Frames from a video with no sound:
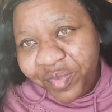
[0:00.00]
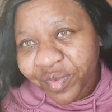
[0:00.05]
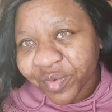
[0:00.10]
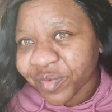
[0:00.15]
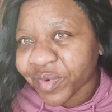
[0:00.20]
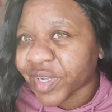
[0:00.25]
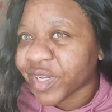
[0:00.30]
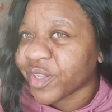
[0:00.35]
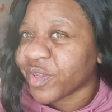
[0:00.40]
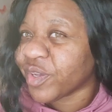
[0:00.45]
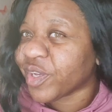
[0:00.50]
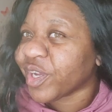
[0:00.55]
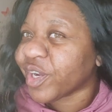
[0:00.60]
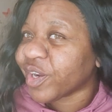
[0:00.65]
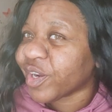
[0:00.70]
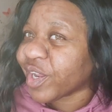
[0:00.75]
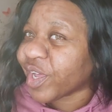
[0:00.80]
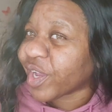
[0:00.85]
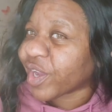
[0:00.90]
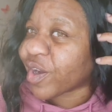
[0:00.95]
when you hear
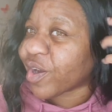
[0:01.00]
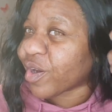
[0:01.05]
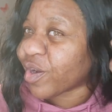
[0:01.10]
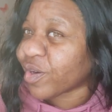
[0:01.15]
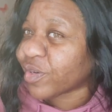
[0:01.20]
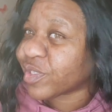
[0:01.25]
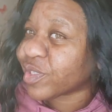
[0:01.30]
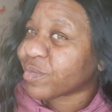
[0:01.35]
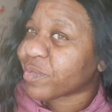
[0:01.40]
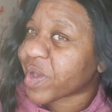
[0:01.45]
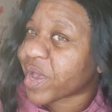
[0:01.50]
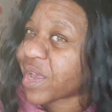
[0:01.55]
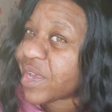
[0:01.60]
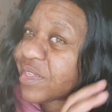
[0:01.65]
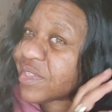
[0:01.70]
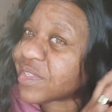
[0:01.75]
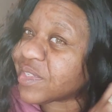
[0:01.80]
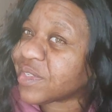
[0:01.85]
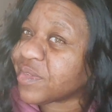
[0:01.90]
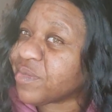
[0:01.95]
their cars
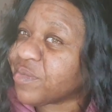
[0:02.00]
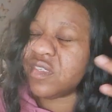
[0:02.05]
passing.